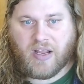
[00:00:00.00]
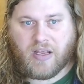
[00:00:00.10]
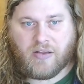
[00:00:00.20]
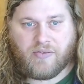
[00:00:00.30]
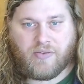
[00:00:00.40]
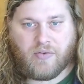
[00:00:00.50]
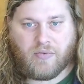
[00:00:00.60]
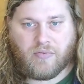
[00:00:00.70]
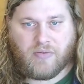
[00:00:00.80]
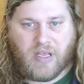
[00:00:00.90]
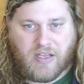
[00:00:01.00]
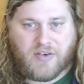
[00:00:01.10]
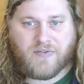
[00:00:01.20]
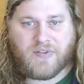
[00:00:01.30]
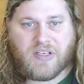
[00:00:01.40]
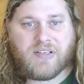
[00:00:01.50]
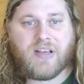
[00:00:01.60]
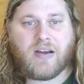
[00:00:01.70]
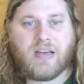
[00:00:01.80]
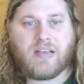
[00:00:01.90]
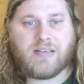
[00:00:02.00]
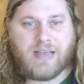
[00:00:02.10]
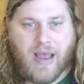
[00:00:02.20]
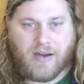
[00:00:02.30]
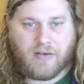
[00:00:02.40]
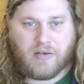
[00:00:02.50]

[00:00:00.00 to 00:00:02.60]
into each of these techniques yet.